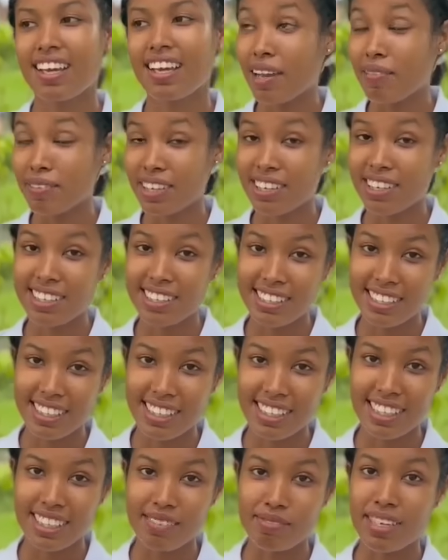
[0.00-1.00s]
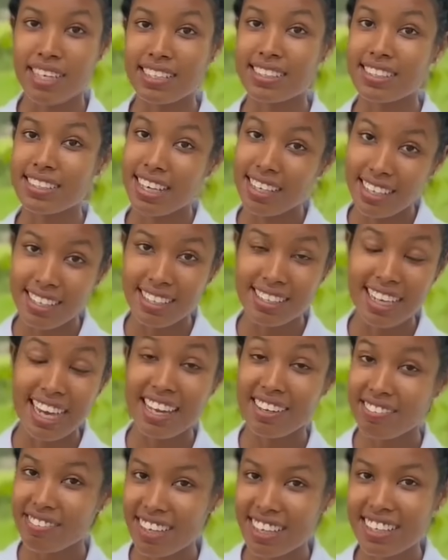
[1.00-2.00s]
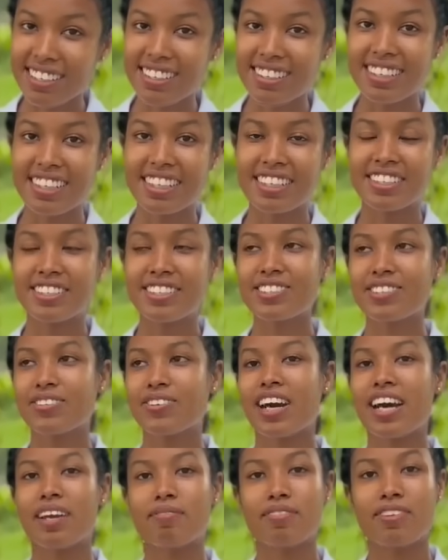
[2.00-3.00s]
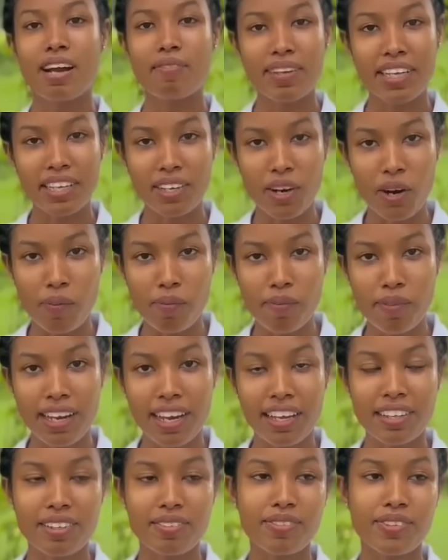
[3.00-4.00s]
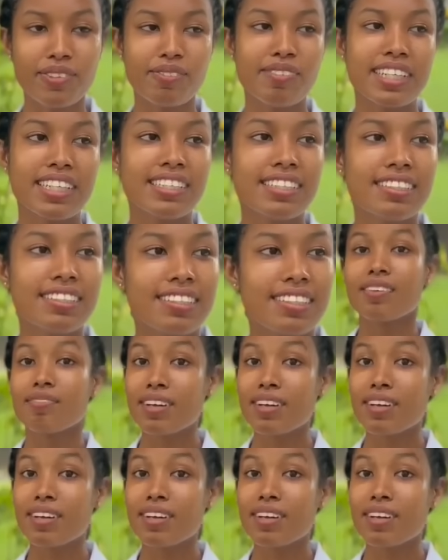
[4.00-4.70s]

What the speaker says: I'm currently in my second and final year, so I'm wrapping up at the moment.